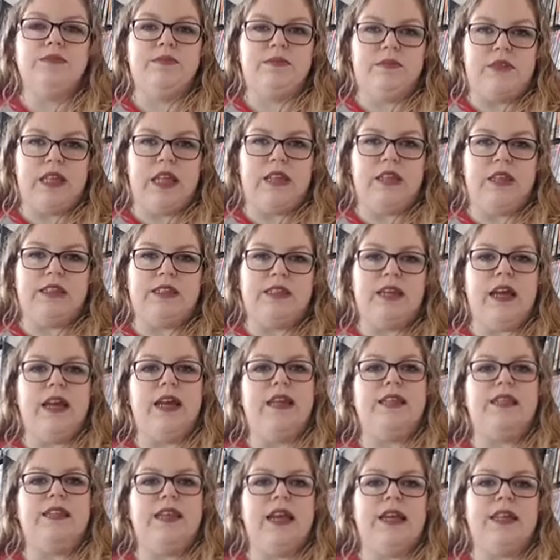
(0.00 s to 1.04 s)
Then the
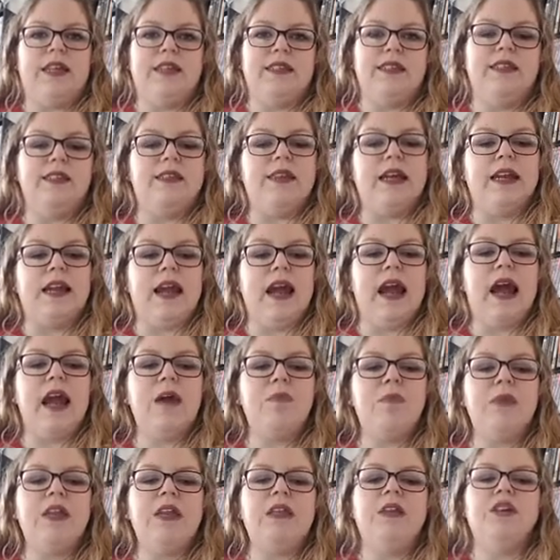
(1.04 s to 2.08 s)
signs, hey, this is going to
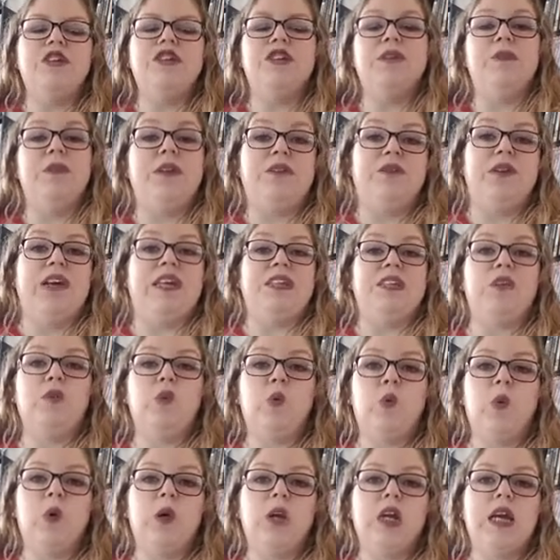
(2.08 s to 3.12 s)
happen. There's some advanced
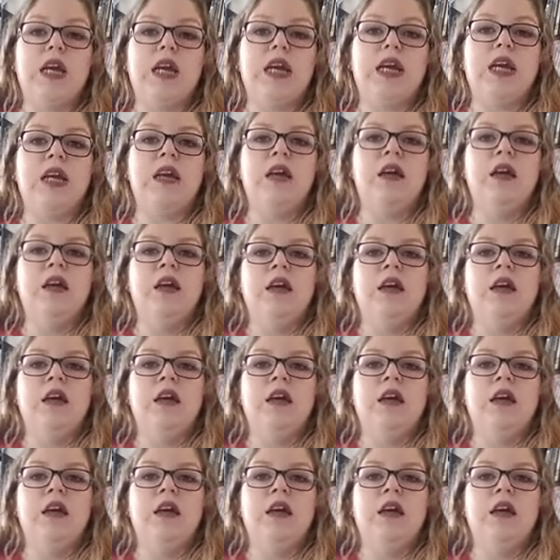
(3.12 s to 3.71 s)
warning,